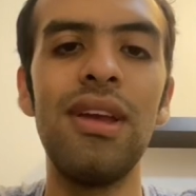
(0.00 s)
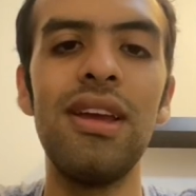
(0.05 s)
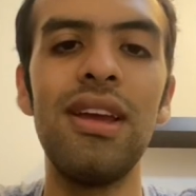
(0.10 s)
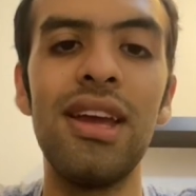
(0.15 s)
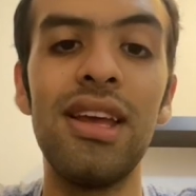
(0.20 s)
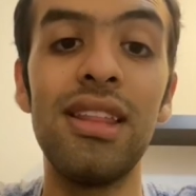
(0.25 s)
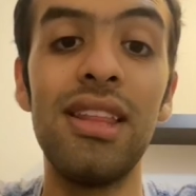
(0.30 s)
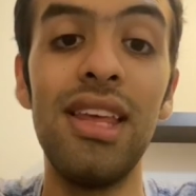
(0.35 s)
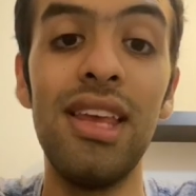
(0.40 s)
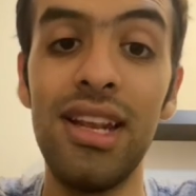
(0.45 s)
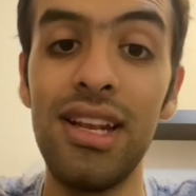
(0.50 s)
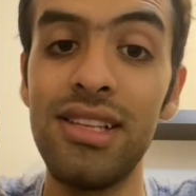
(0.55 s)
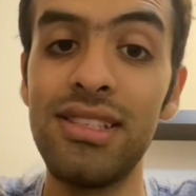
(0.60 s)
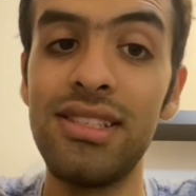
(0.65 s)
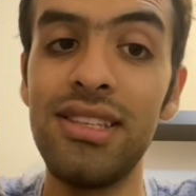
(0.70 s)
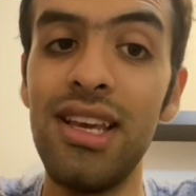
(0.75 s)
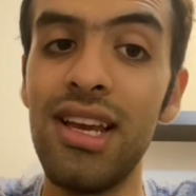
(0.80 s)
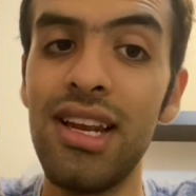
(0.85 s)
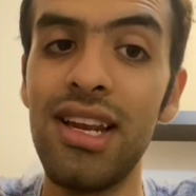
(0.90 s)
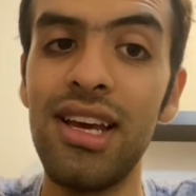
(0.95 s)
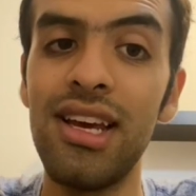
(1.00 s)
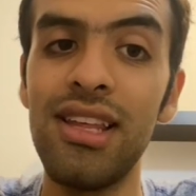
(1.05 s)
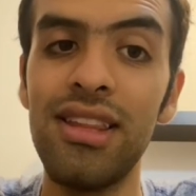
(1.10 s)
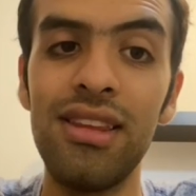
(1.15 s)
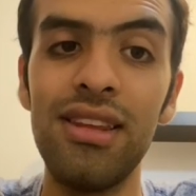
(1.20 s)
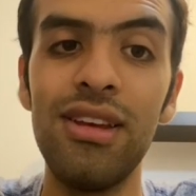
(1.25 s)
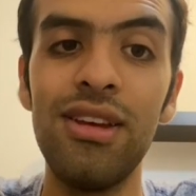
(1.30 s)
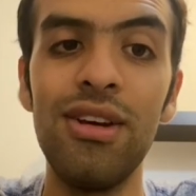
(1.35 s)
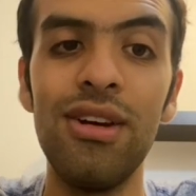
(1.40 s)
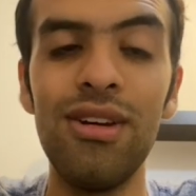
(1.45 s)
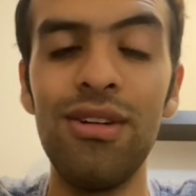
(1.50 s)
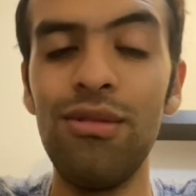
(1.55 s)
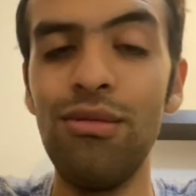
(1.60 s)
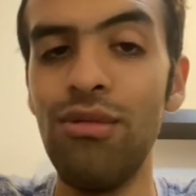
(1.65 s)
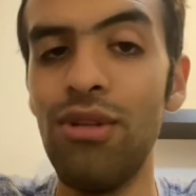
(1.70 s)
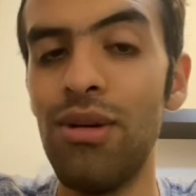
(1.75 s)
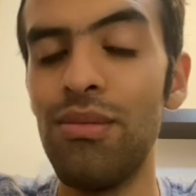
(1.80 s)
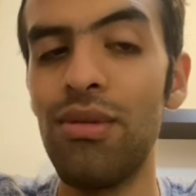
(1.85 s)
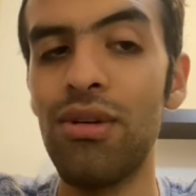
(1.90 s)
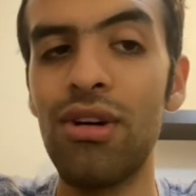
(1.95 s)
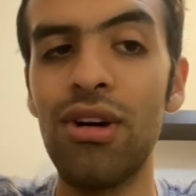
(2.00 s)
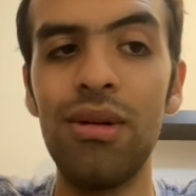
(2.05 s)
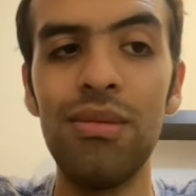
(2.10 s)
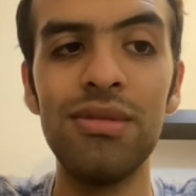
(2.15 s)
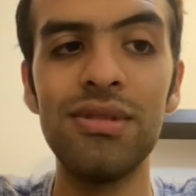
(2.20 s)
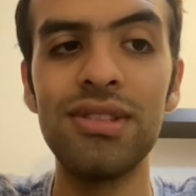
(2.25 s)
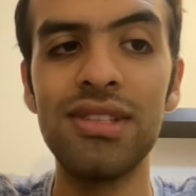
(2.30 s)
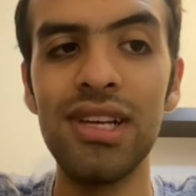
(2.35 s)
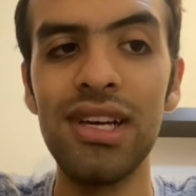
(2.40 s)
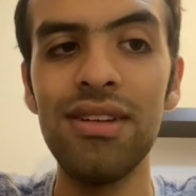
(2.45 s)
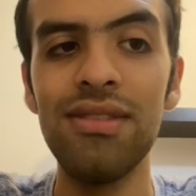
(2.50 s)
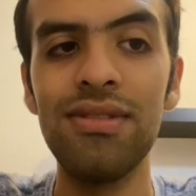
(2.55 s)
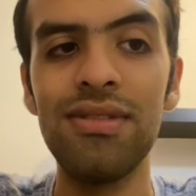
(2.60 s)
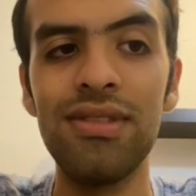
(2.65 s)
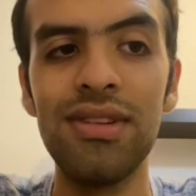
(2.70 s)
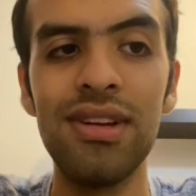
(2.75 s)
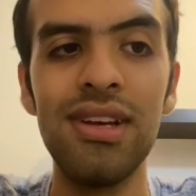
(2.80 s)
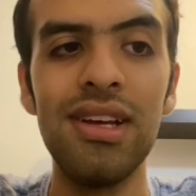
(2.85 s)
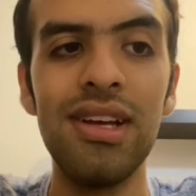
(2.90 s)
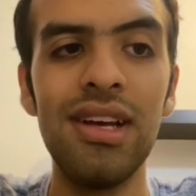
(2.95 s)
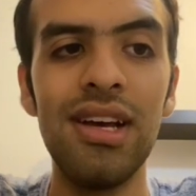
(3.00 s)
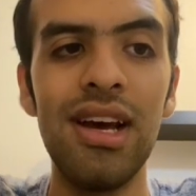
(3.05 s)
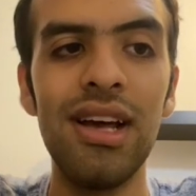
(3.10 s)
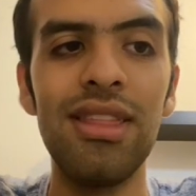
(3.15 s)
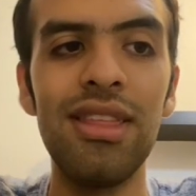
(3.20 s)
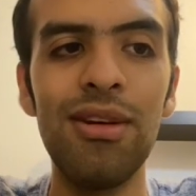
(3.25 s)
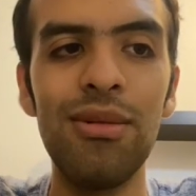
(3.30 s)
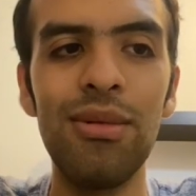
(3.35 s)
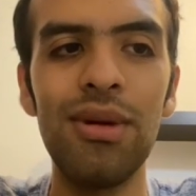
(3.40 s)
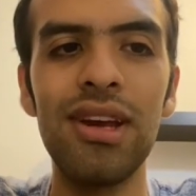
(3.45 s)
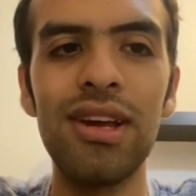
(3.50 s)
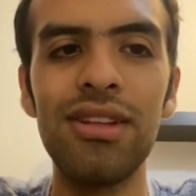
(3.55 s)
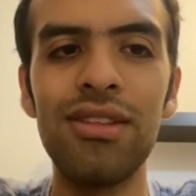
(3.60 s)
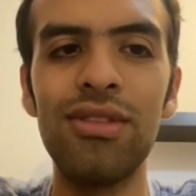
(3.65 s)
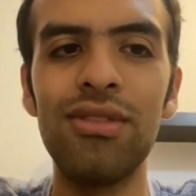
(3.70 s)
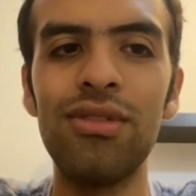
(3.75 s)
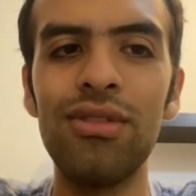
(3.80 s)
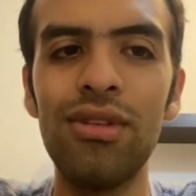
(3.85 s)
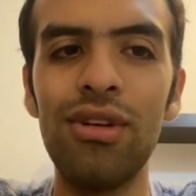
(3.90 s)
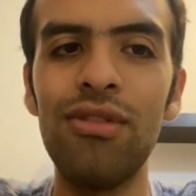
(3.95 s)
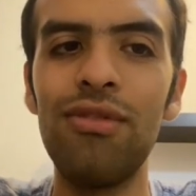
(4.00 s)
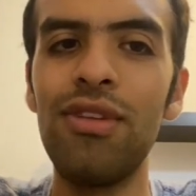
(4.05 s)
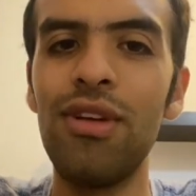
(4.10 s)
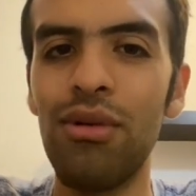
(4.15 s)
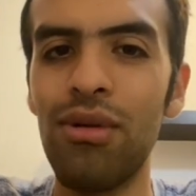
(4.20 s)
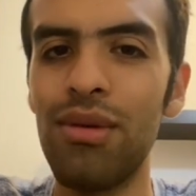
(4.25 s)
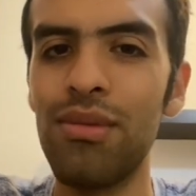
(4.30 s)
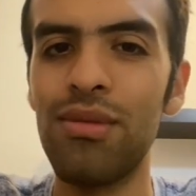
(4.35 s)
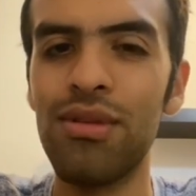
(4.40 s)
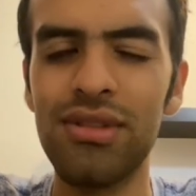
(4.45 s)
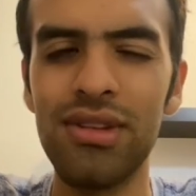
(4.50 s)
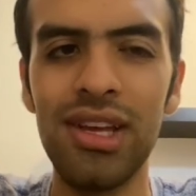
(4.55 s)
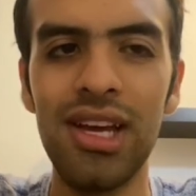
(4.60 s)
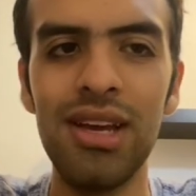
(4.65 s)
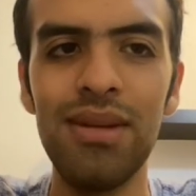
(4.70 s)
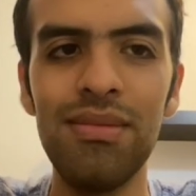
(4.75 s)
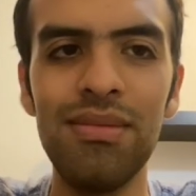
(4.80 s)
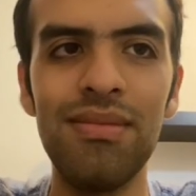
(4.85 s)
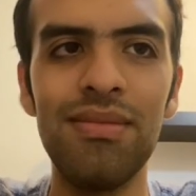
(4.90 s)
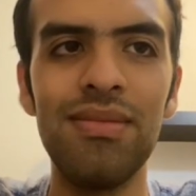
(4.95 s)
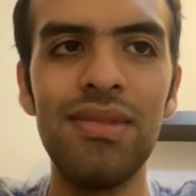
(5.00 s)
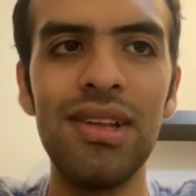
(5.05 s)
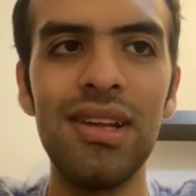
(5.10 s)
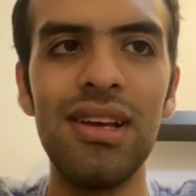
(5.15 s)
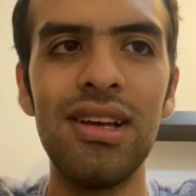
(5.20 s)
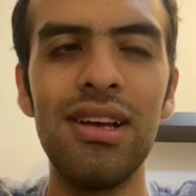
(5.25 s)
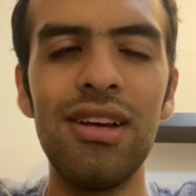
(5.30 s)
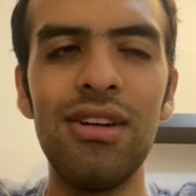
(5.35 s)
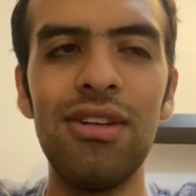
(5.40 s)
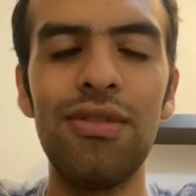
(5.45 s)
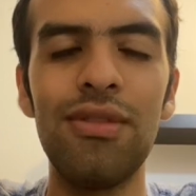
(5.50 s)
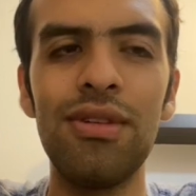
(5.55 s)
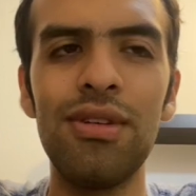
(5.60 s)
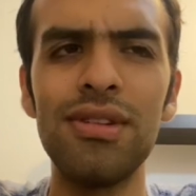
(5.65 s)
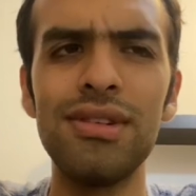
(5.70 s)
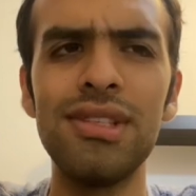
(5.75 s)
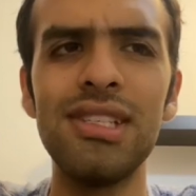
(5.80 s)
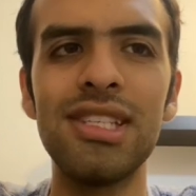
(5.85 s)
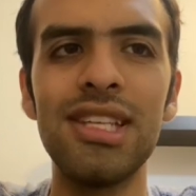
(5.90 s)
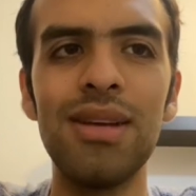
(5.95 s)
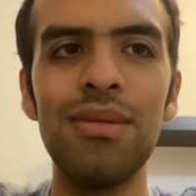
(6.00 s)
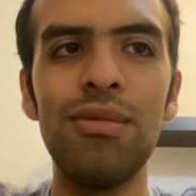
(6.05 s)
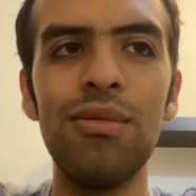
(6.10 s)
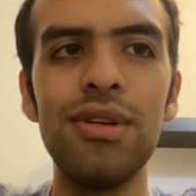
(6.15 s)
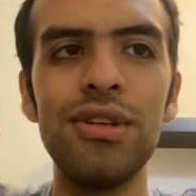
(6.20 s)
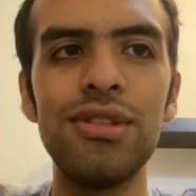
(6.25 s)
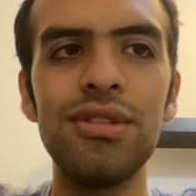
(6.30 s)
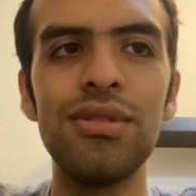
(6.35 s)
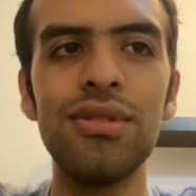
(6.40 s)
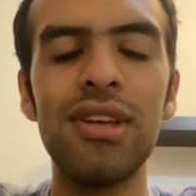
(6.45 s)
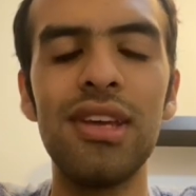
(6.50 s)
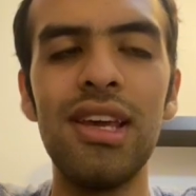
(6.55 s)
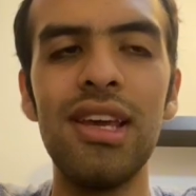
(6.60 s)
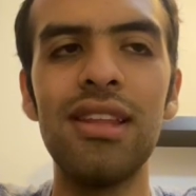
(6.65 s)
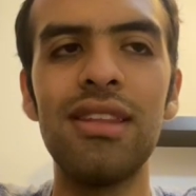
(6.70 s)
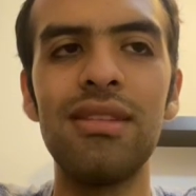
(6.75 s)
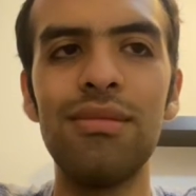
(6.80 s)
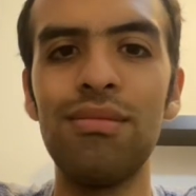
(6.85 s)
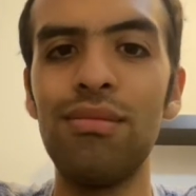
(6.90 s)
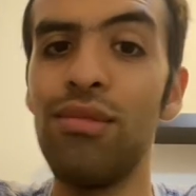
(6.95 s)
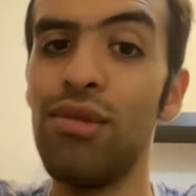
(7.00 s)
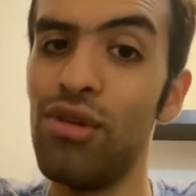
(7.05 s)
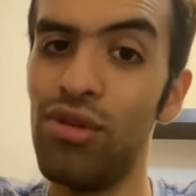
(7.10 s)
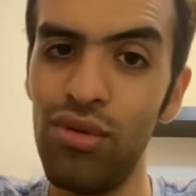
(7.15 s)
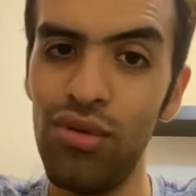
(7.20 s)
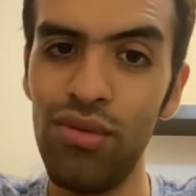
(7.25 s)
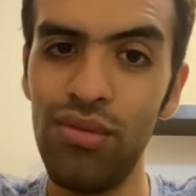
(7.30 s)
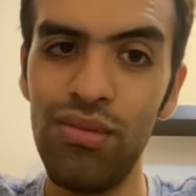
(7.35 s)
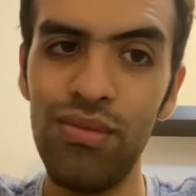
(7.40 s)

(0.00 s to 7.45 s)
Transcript: get the Ignite Wombo combo stuff. I think we can Dolphin one more time. Of course, this time we should hit blue.